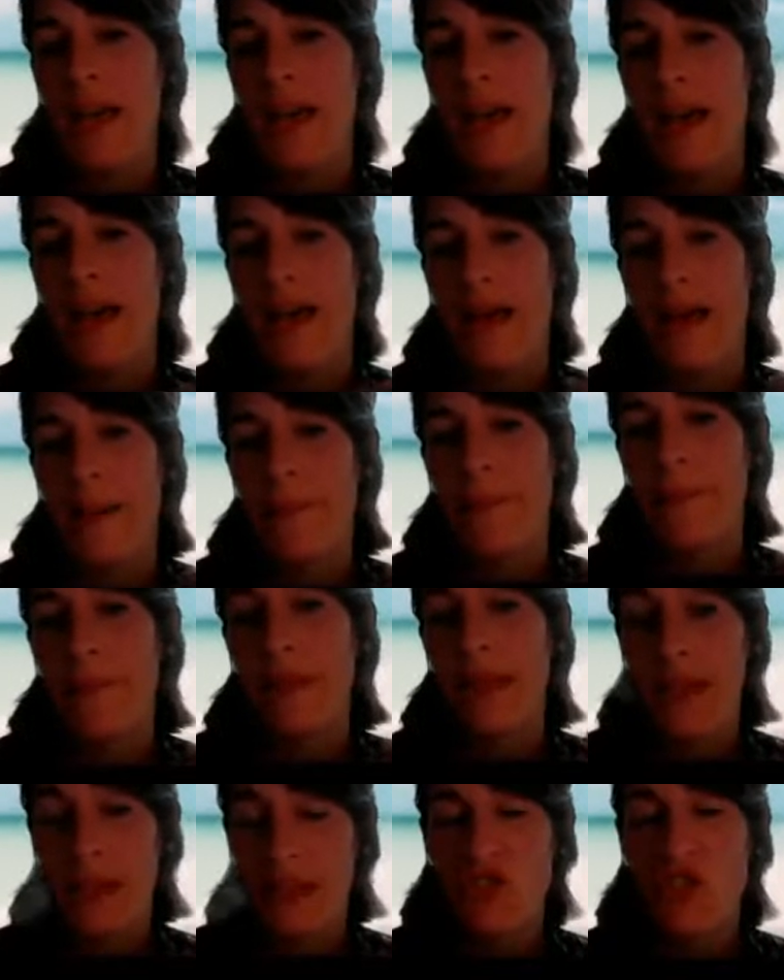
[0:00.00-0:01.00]
the
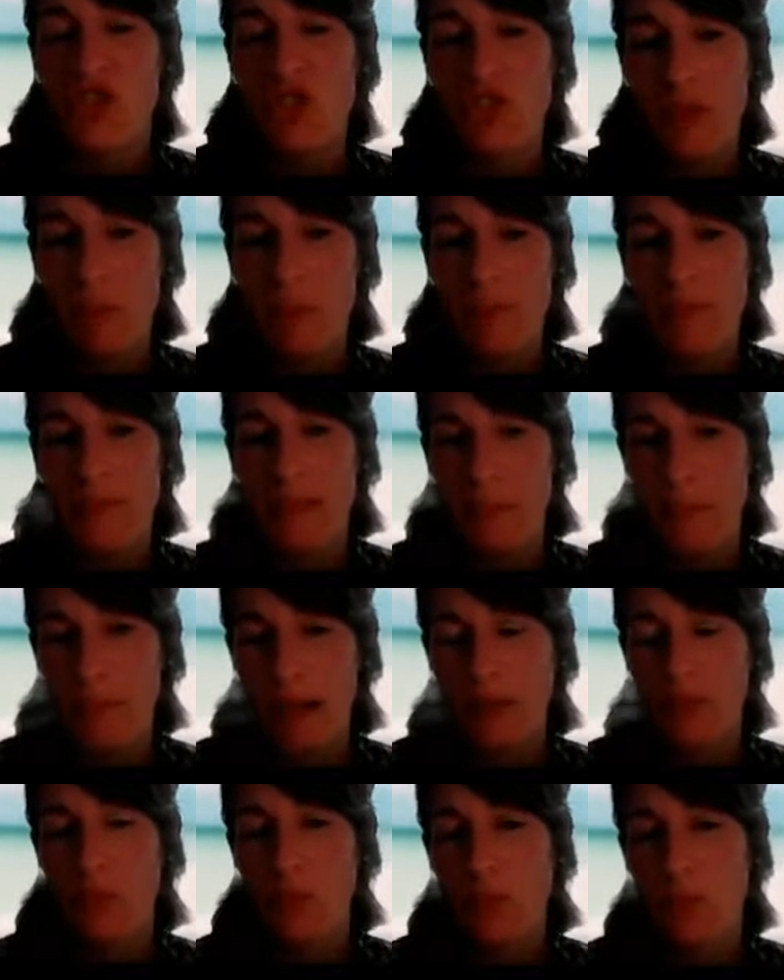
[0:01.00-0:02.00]
energy
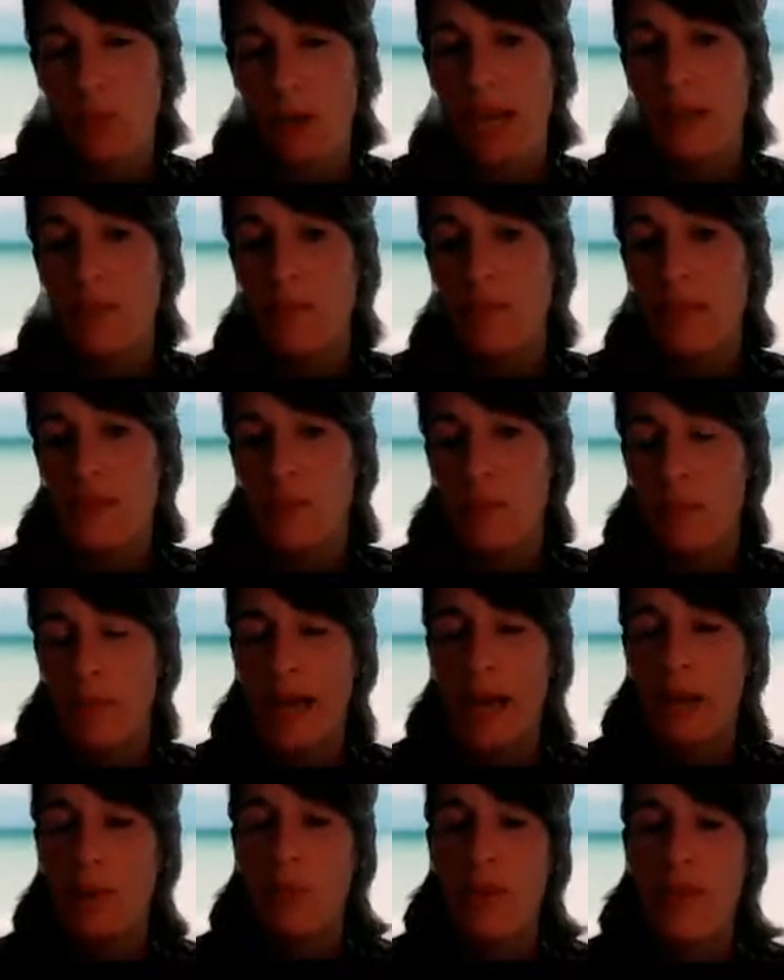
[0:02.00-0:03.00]
demand can be
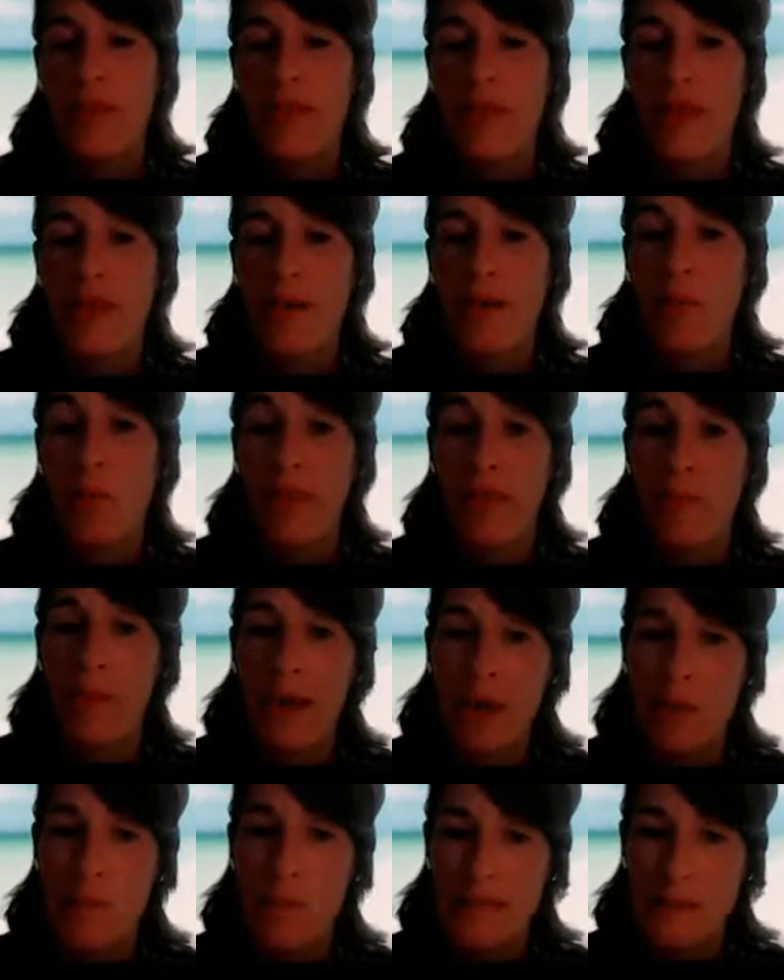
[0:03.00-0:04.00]
supplied with a
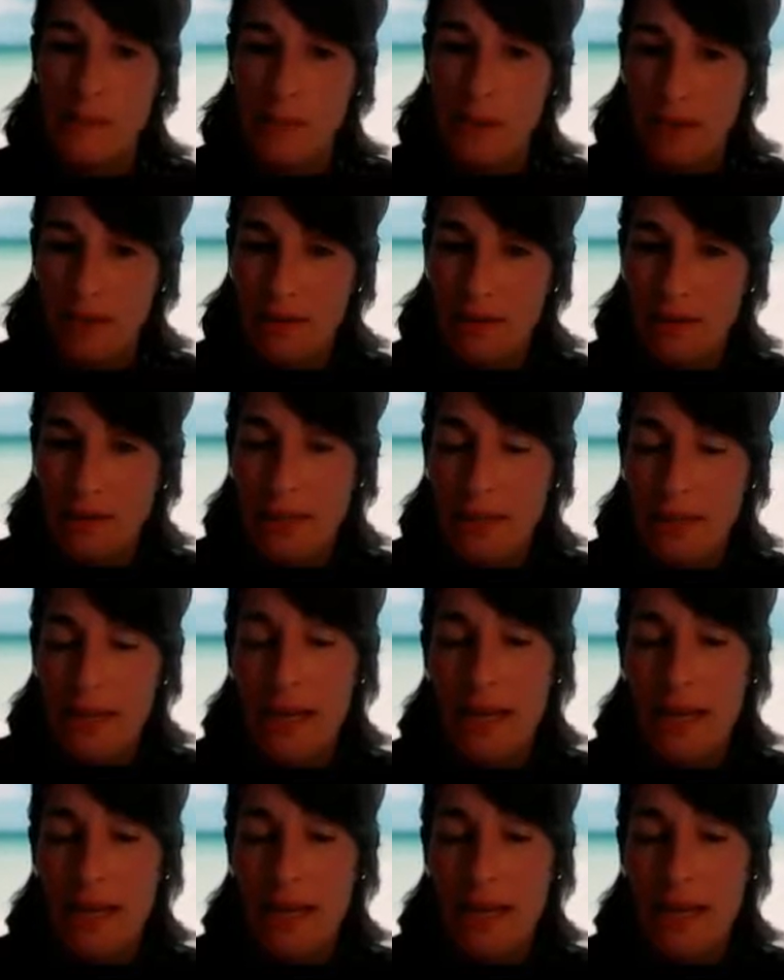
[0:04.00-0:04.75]
biomass boiler,